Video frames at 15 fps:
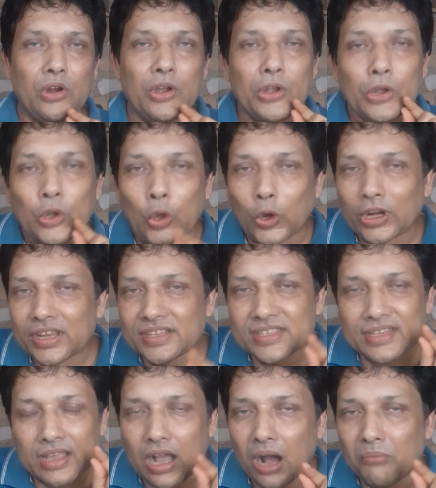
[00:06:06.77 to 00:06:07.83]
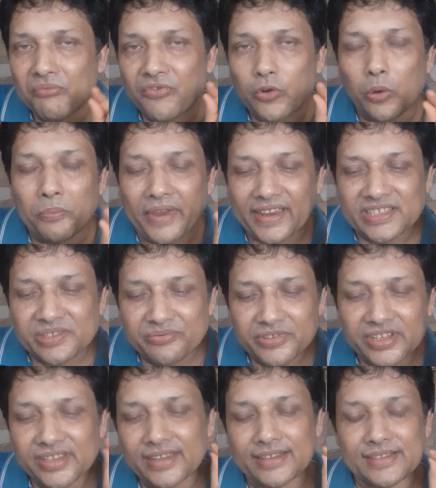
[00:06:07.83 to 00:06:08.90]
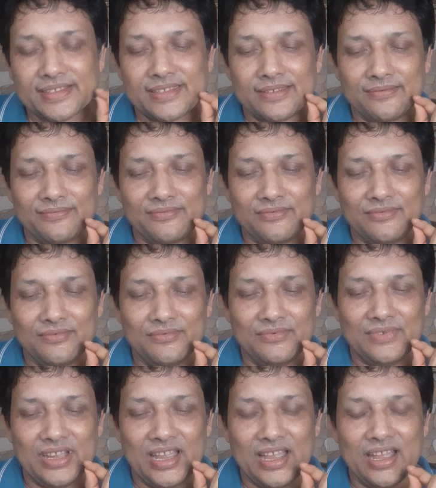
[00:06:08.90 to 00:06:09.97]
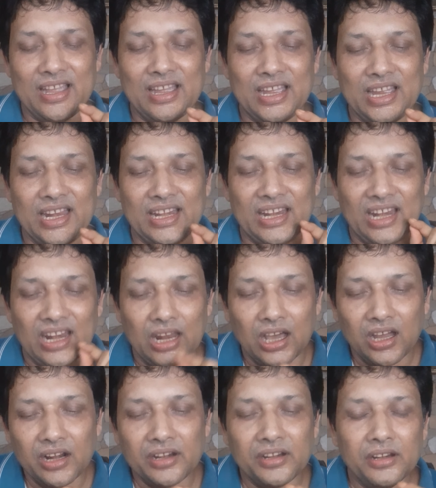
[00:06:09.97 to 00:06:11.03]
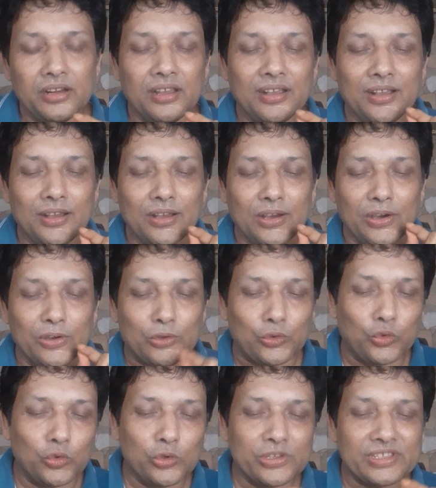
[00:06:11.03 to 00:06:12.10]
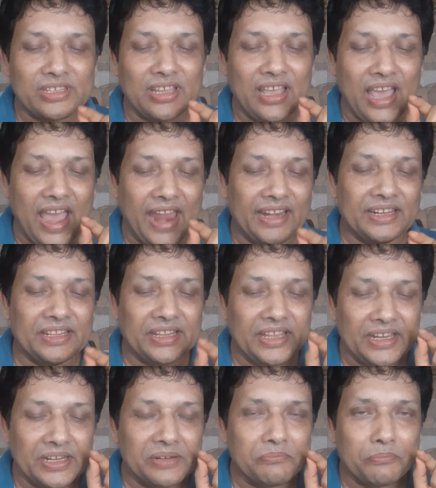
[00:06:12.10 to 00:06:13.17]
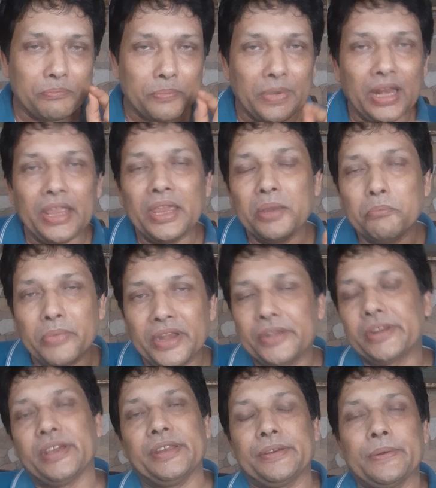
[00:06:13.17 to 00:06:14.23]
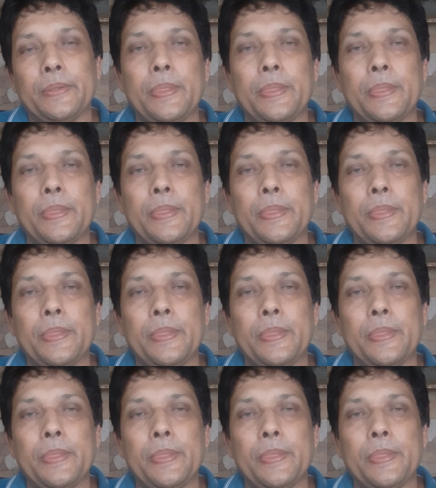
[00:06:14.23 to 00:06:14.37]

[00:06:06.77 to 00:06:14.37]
Knowledge comes from experience, and learn rules and then play better.